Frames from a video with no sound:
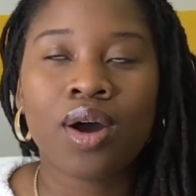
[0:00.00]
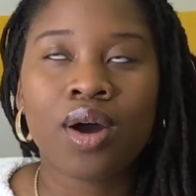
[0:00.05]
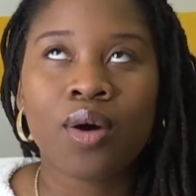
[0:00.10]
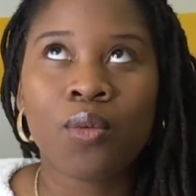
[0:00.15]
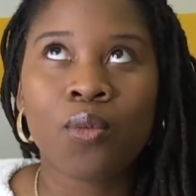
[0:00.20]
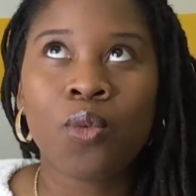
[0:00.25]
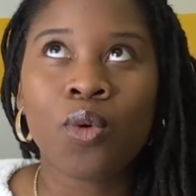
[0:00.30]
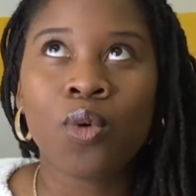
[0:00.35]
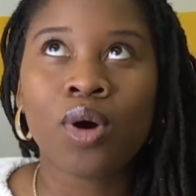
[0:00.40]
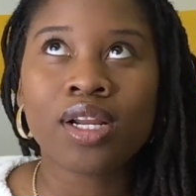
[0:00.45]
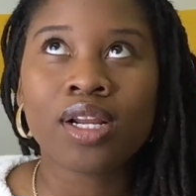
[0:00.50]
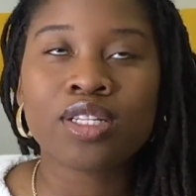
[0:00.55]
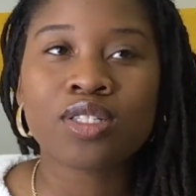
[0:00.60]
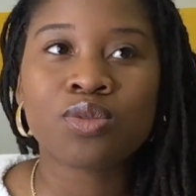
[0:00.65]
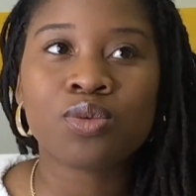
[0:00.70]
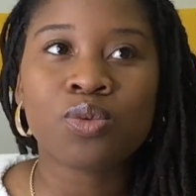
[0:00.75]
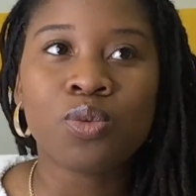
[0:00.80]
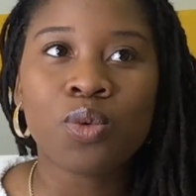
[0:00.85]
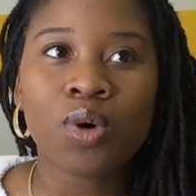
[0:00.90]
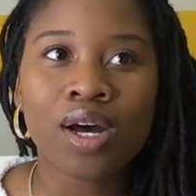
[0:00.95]
what
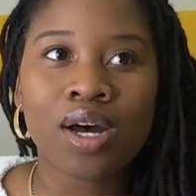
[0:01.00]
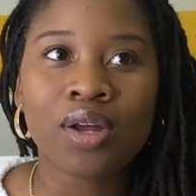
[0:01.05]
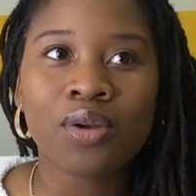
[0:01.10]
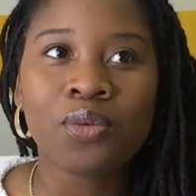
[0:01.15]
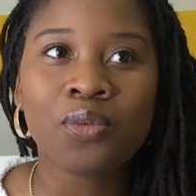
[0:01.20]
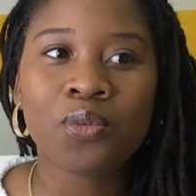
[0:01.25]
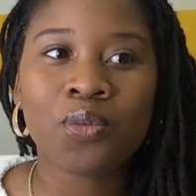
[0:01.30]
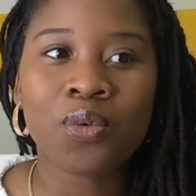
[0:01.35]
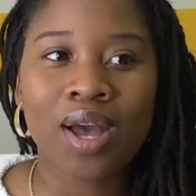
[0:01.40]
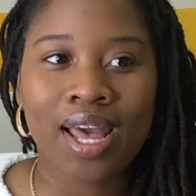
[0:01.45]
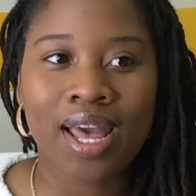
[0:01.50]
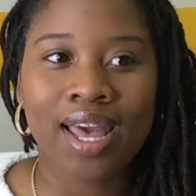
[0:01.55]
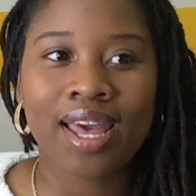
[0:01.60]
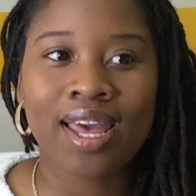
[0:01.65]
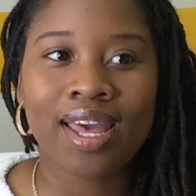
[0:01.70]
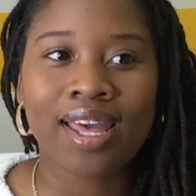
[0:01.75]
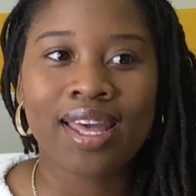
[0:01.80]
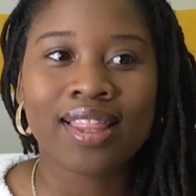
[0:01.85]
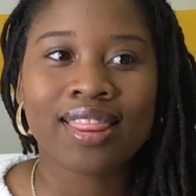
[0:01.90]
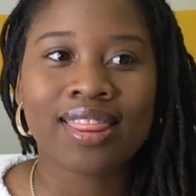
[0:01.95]
is one
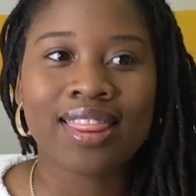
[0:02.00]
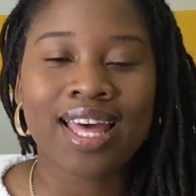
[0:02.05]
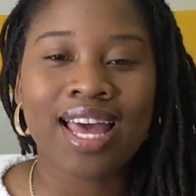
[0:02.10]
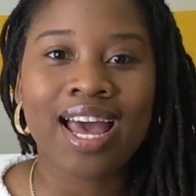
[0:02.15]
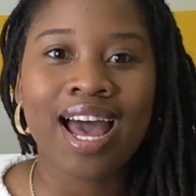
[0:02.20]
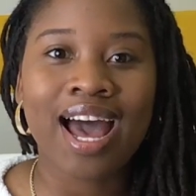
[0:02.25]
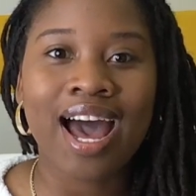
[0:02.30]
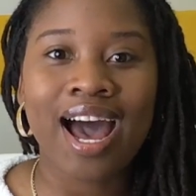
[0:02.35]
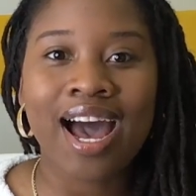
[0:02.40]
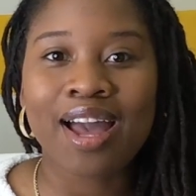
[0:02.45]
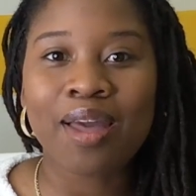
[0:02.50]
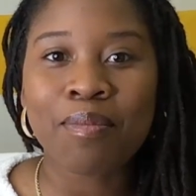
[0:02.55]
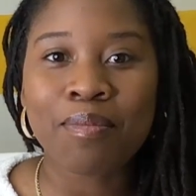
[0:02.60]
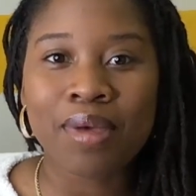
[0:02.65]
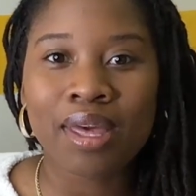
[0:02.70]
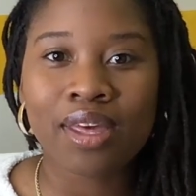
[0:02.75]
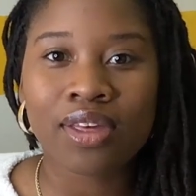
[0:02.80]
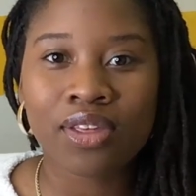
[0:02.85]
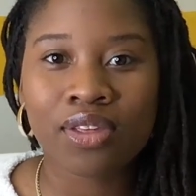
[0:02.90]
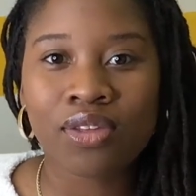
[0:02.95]
way that I
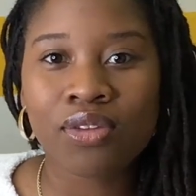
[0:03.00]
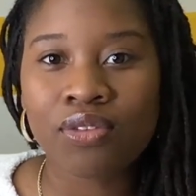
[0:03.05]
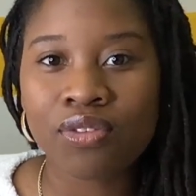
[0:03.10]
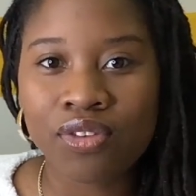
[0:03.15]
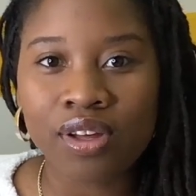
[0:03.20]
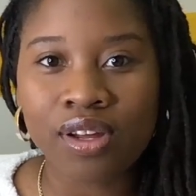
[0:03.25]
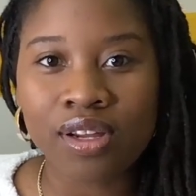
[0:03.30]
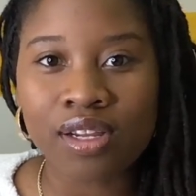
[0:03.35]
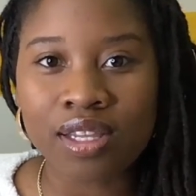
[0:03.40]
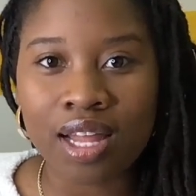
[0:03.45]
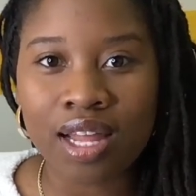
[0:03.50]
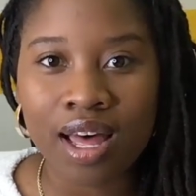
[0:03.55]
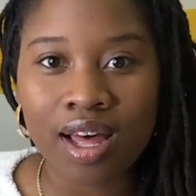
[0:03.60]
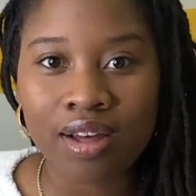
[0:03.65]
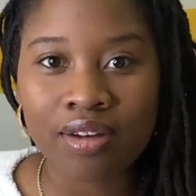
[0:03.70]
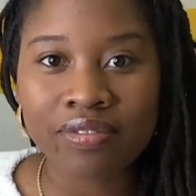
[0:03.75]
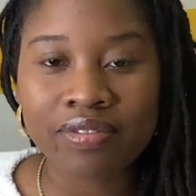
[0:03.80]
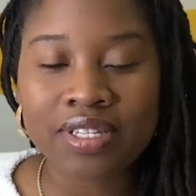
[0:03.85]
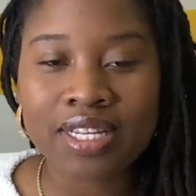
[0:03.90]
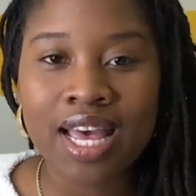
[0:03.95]
make you feel
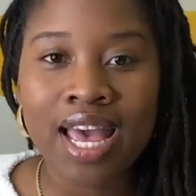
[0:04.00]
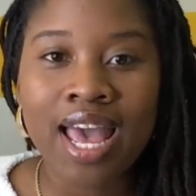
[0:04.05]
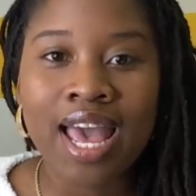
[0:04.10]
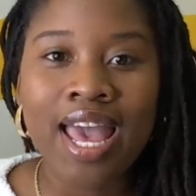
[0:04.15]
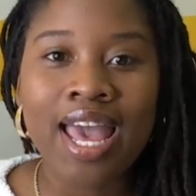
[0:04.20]
loved?